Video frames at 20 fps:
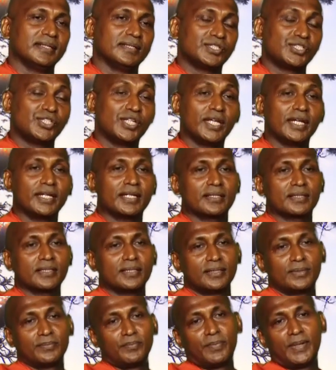
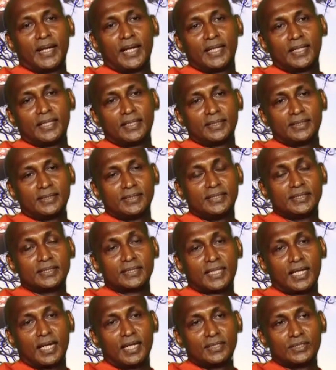shaken by these
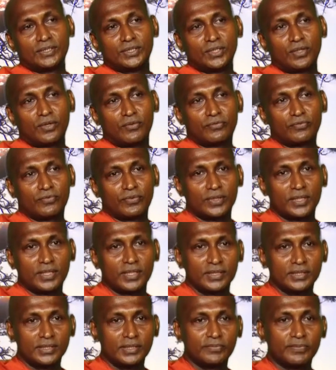kinds of
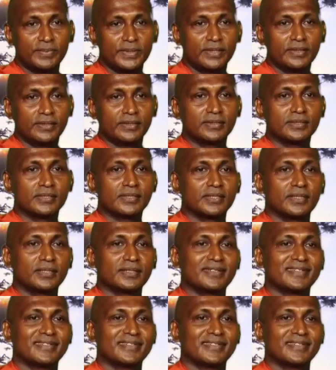different